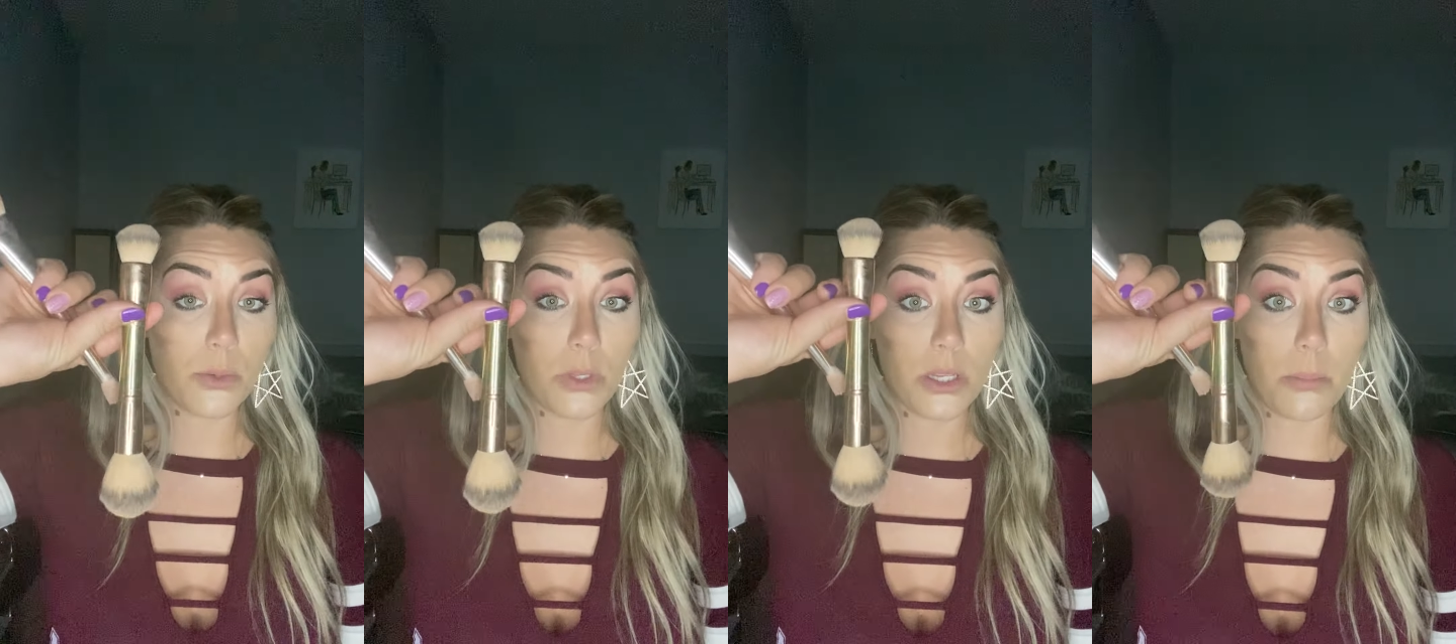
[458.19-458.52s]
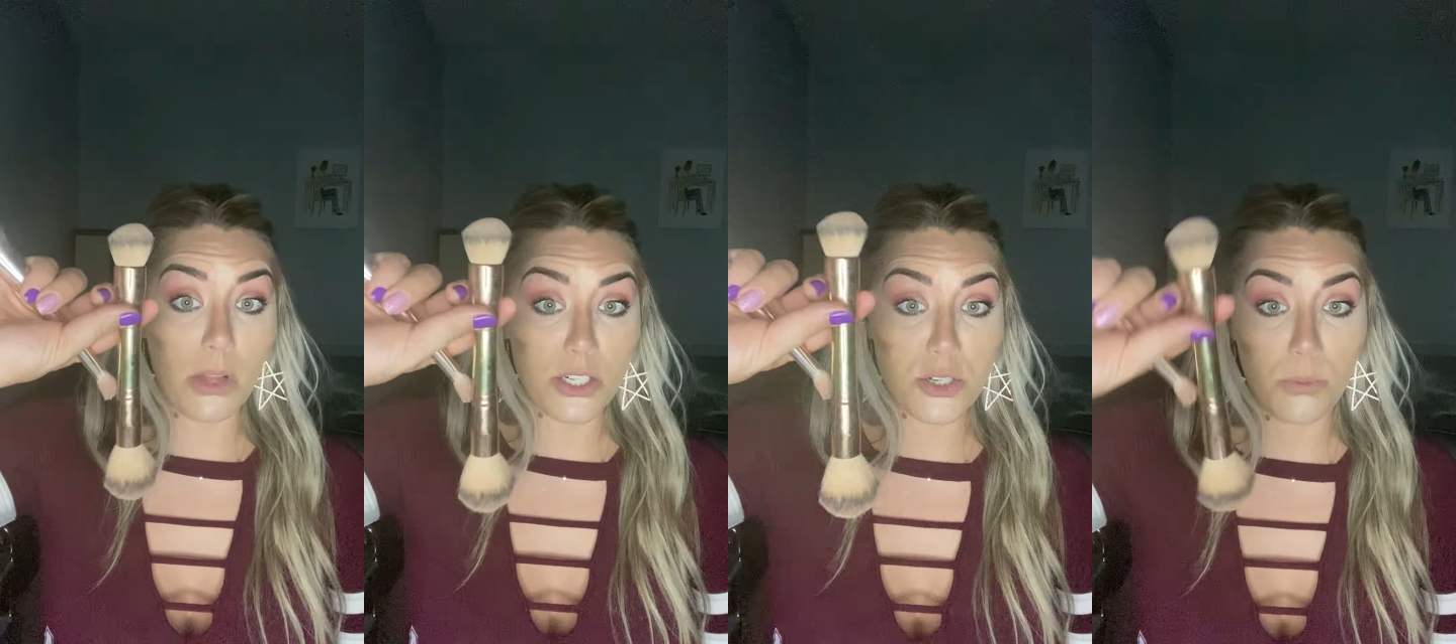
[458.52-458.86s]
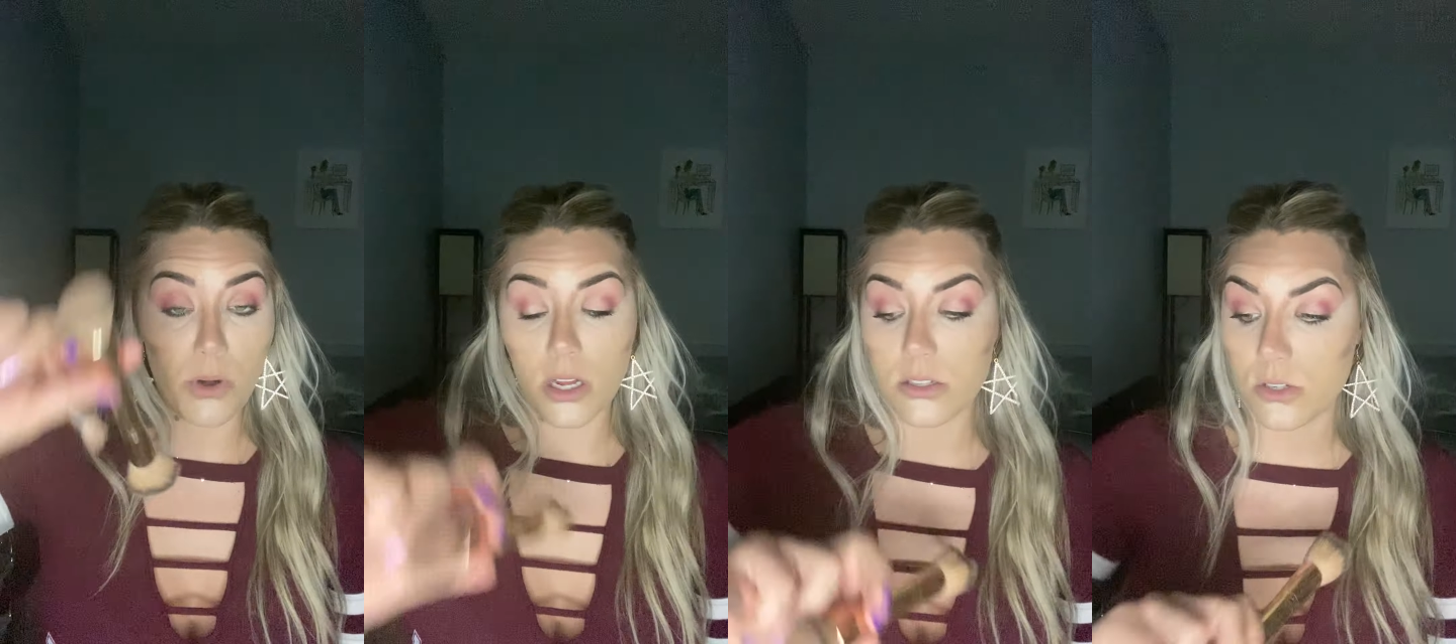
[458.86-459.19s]
with the blush and
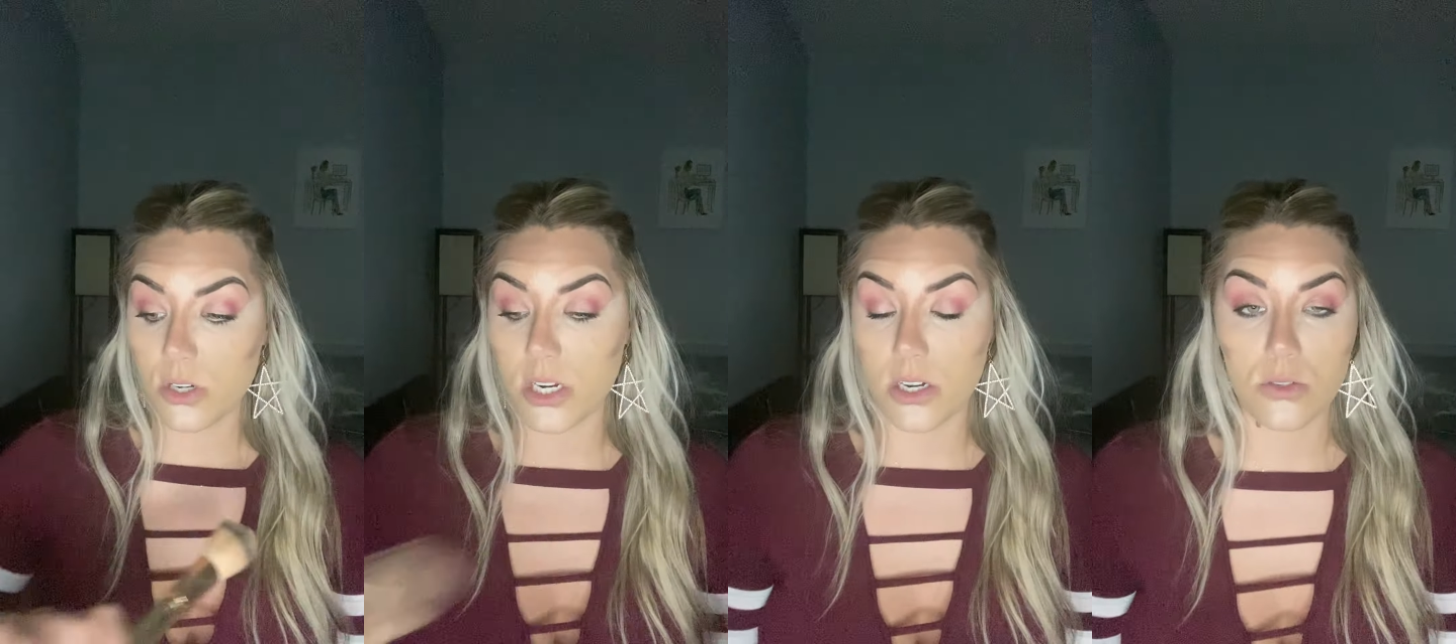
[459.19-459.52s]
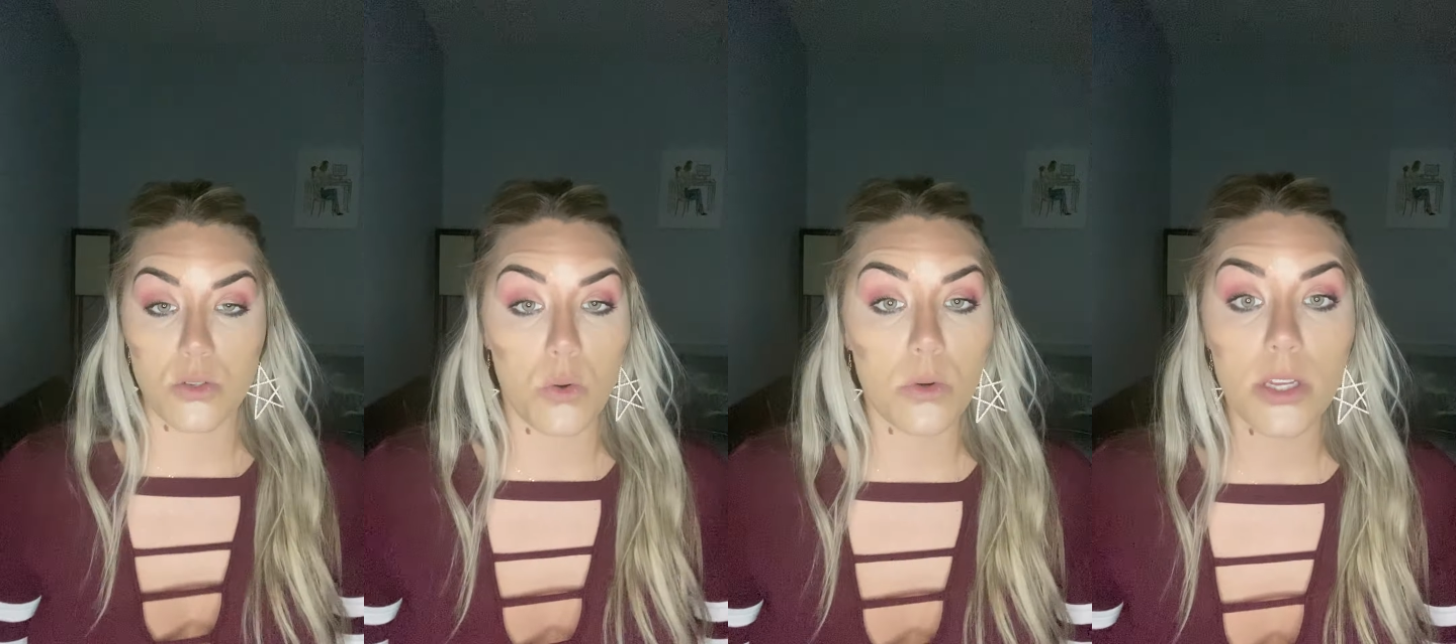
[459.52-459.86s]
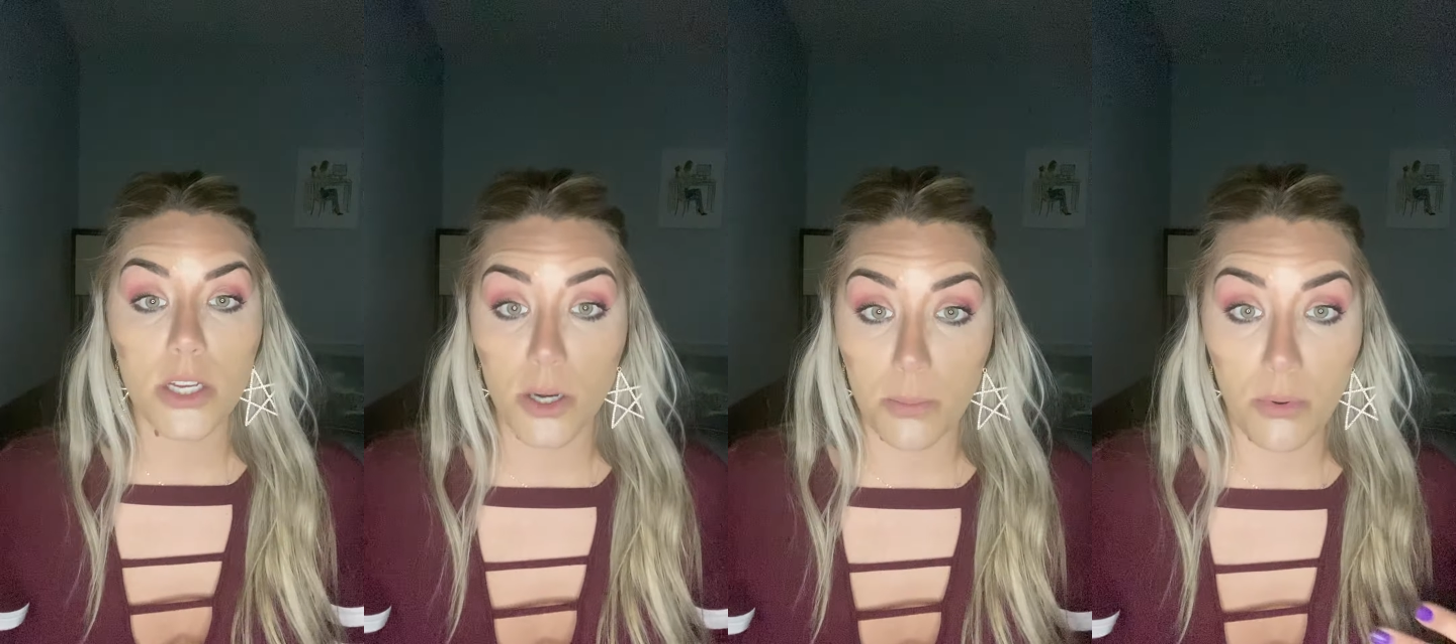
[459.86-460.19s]
bronzer. It is totally
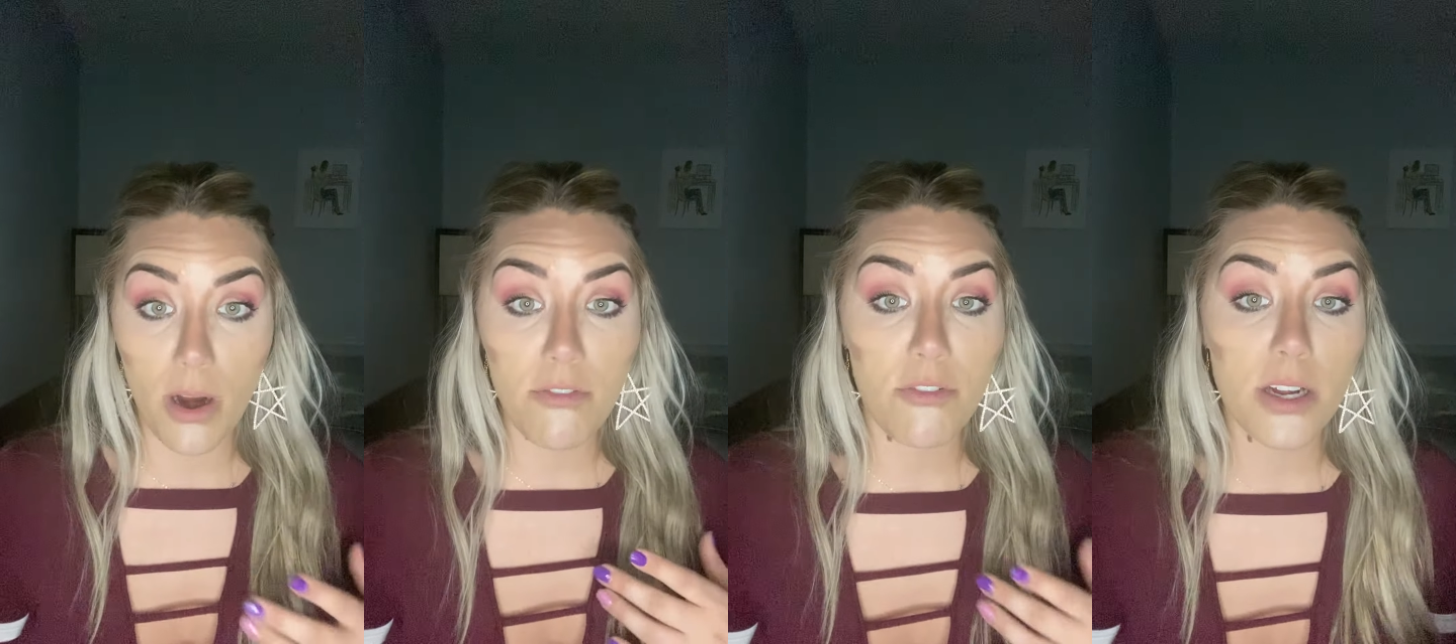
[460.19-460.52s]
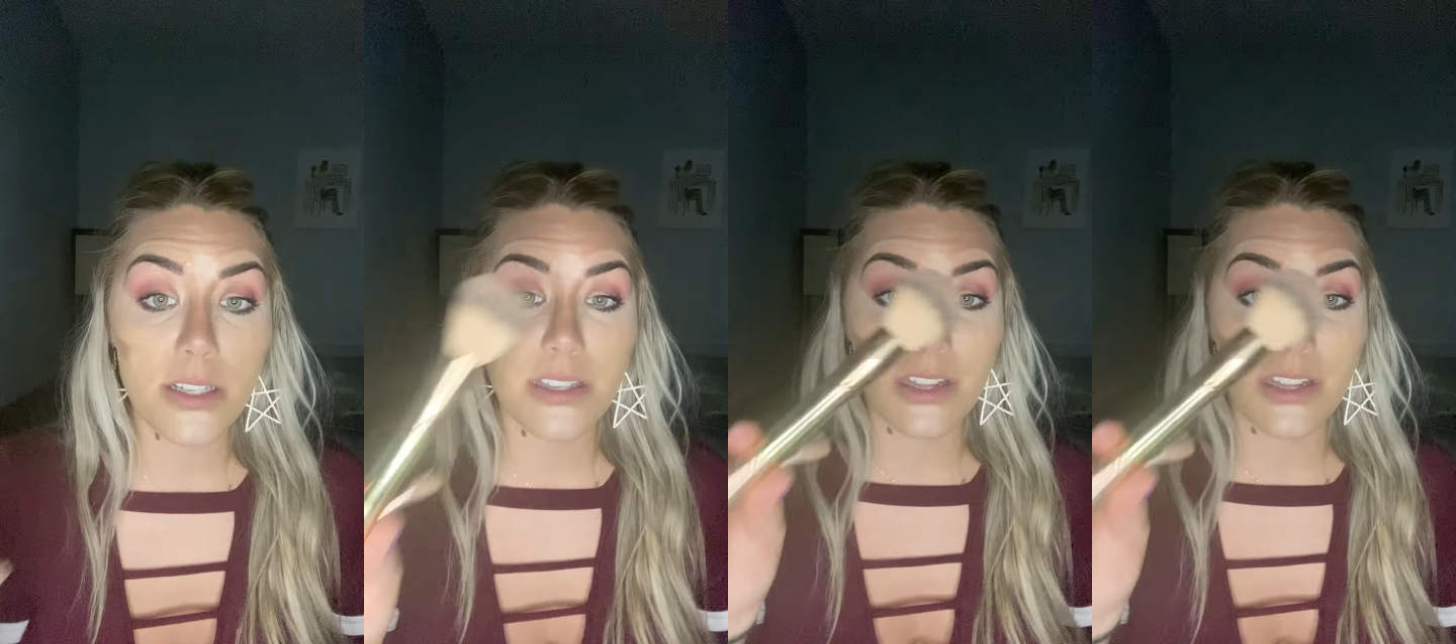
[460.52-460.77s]
your preference.